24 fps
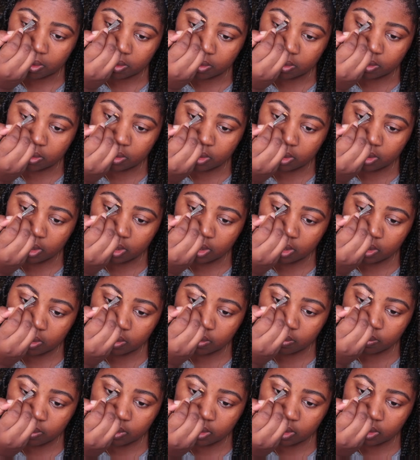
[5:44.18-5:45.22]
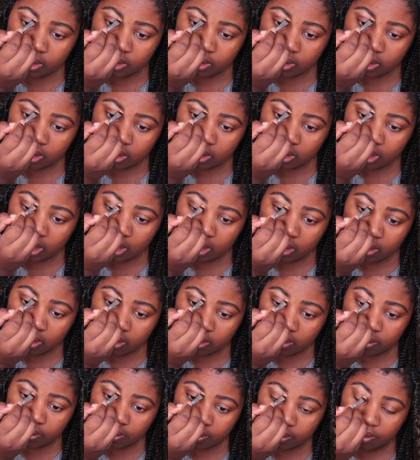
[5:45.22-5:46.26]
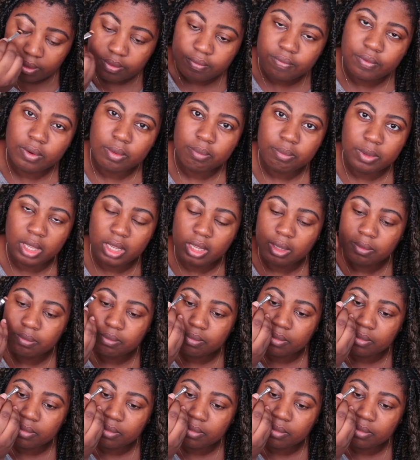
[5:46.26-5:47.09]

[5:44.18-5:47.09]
Do you guys want to see that from me?